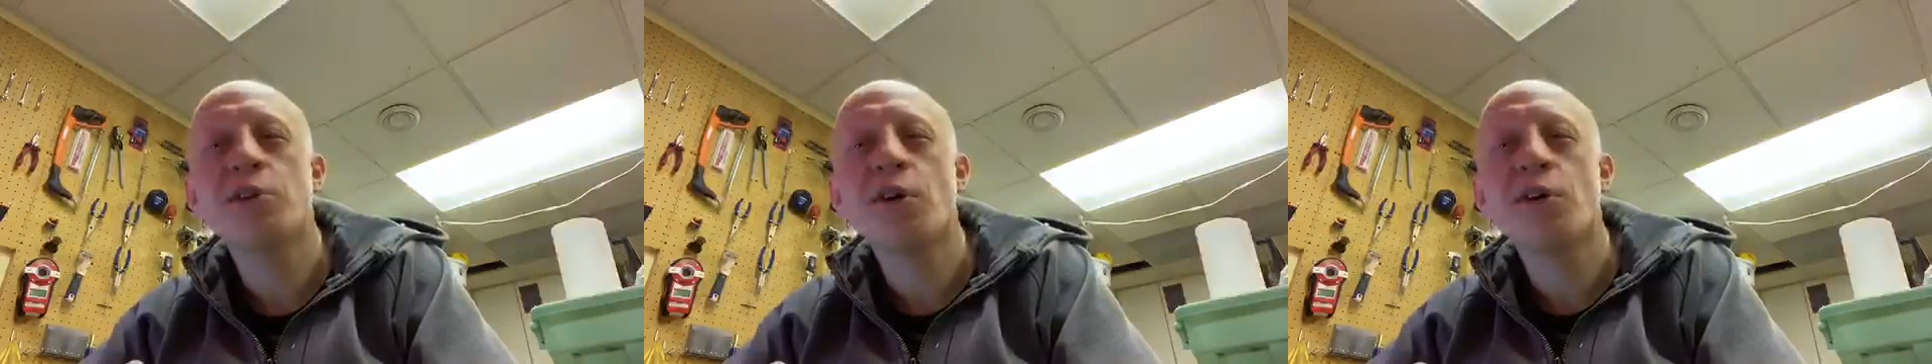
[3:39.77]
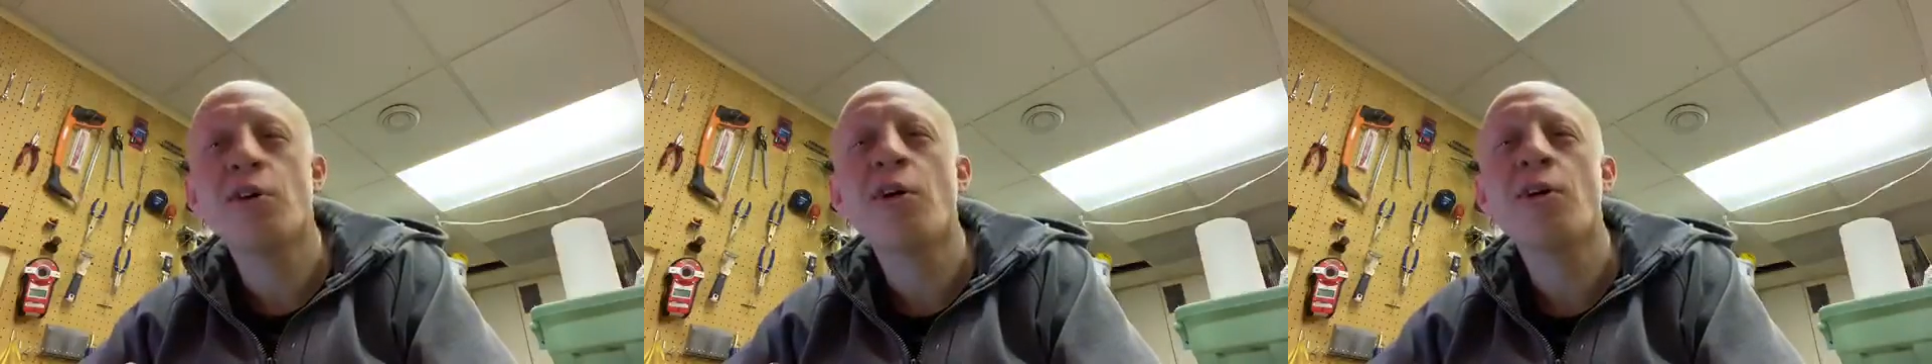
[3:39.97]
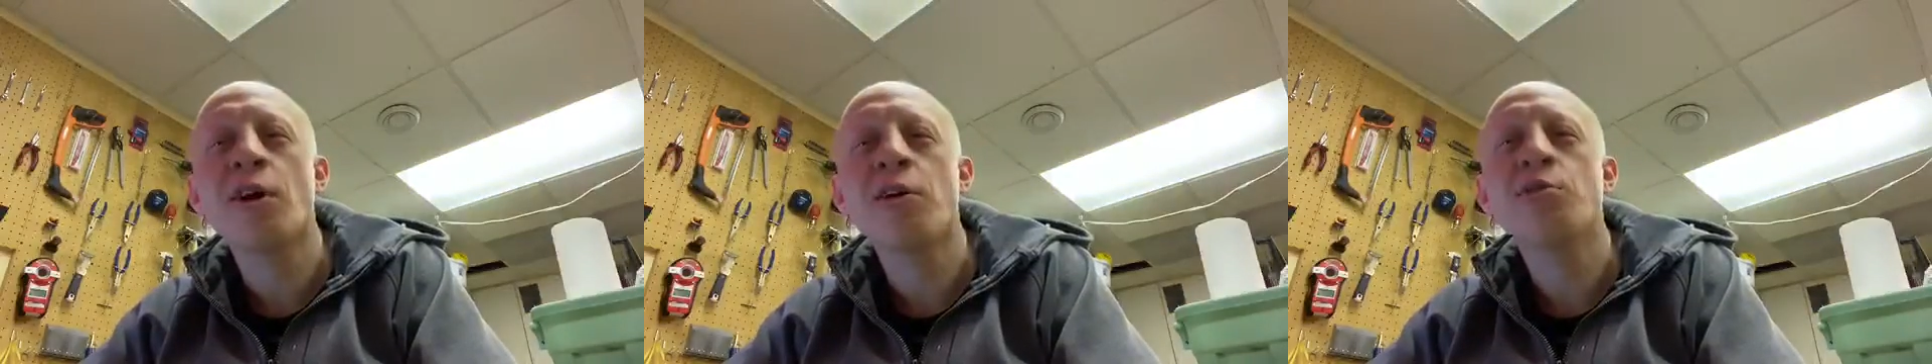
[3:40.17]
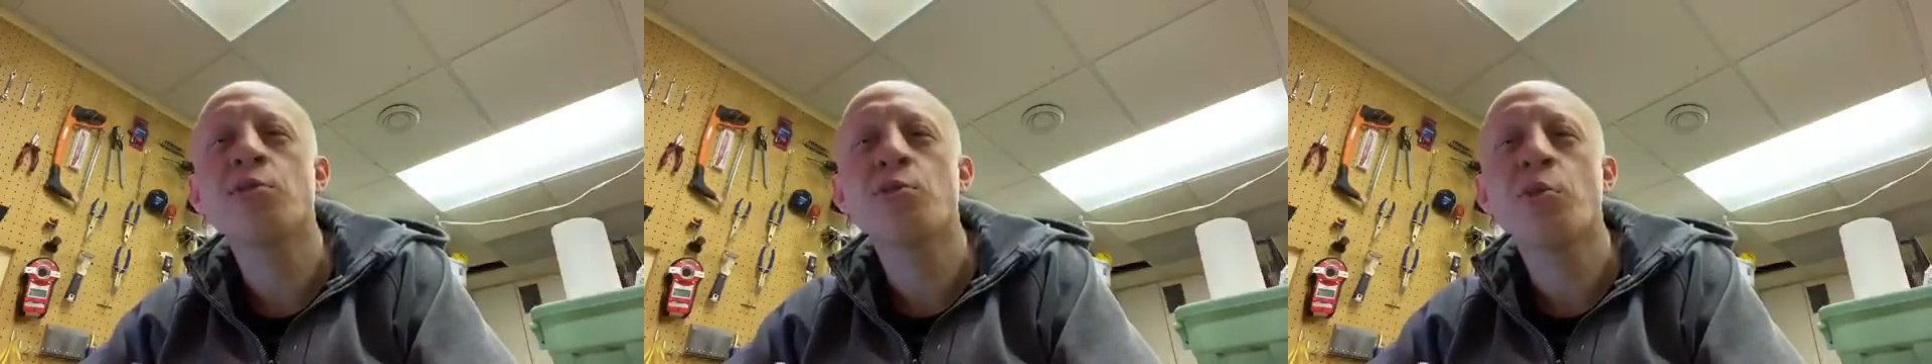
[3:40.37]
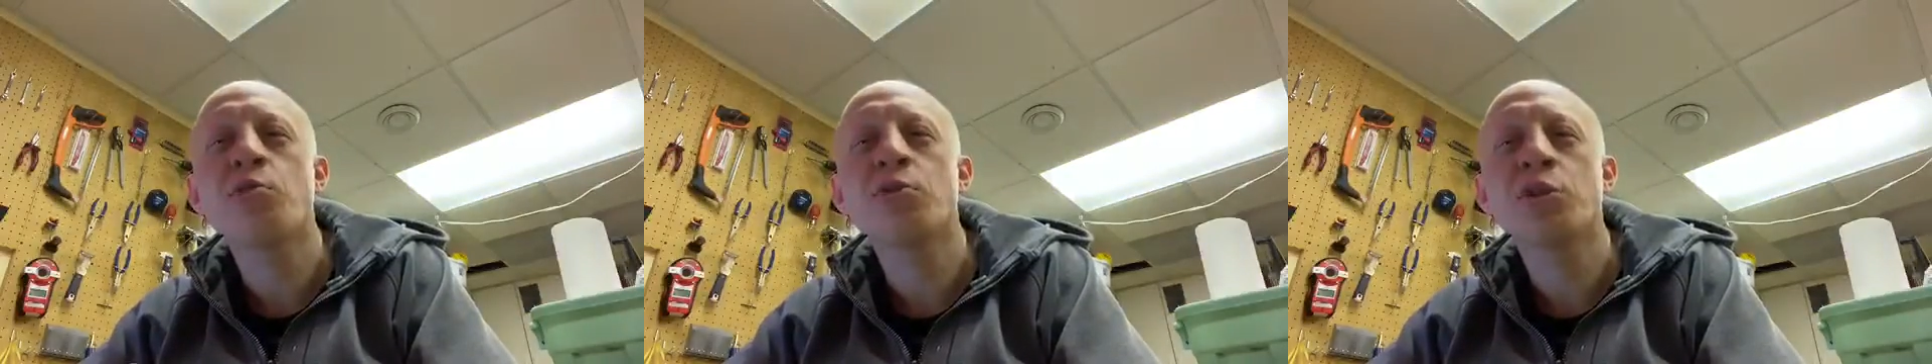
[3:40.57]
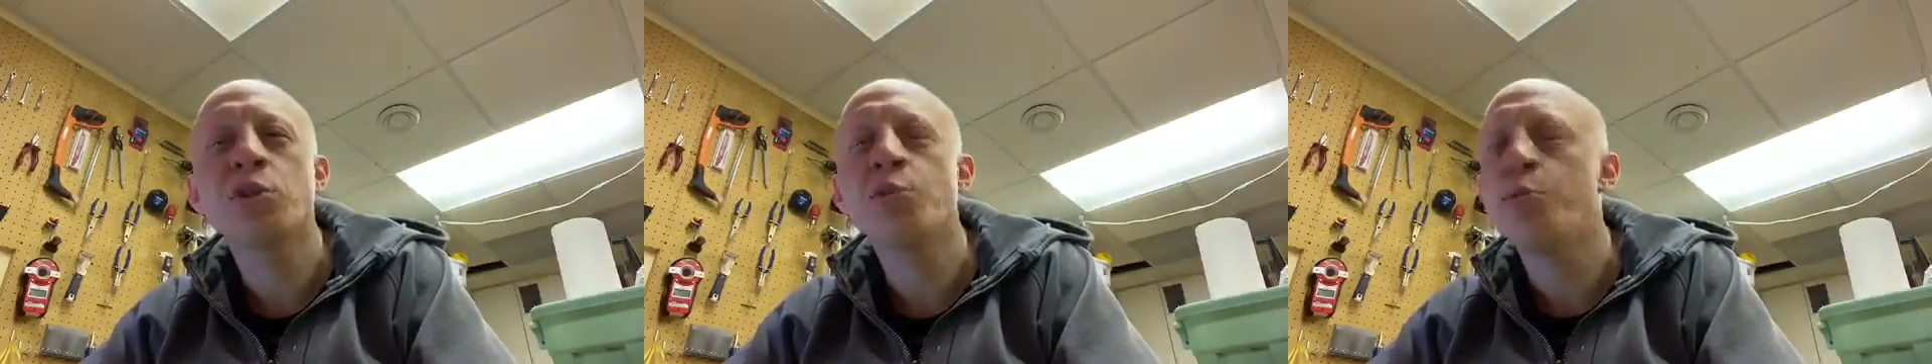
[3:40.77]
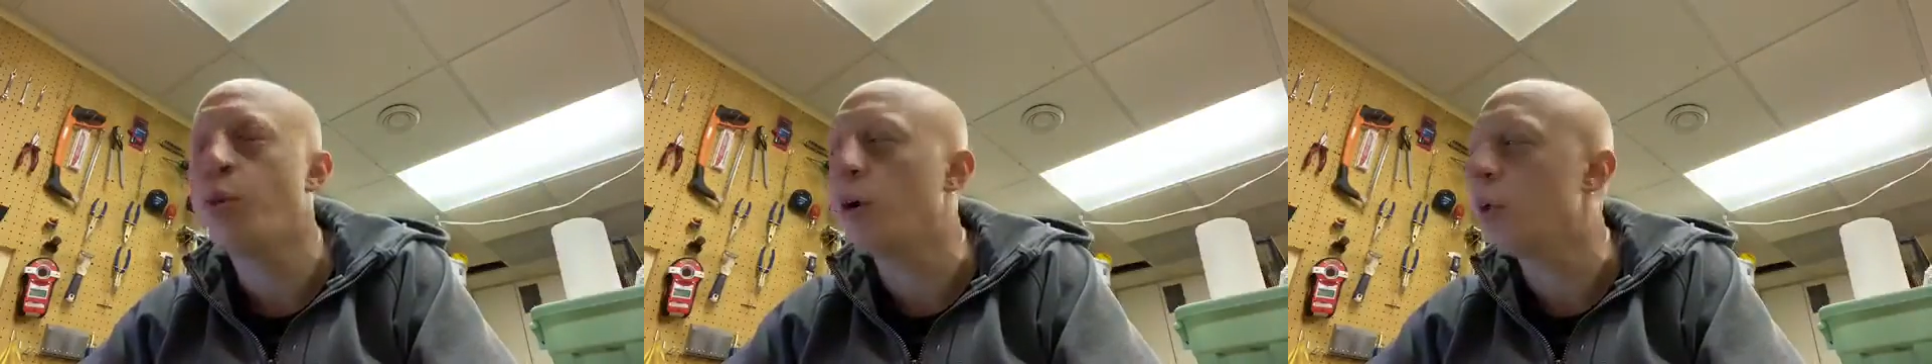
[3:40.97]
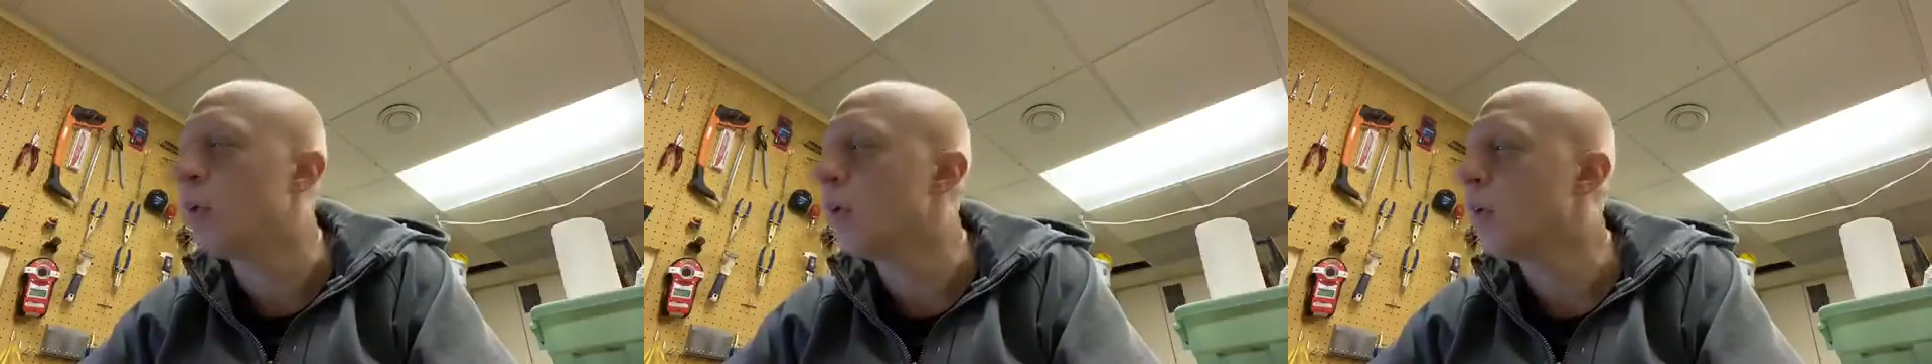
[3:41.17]
on our house, what would you
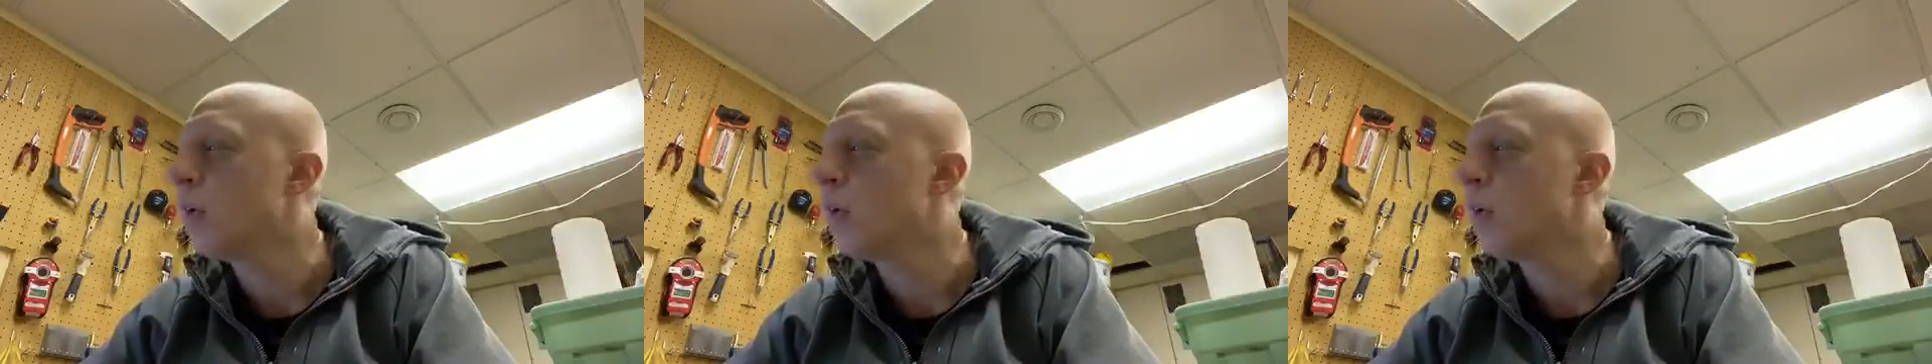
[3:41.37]
put?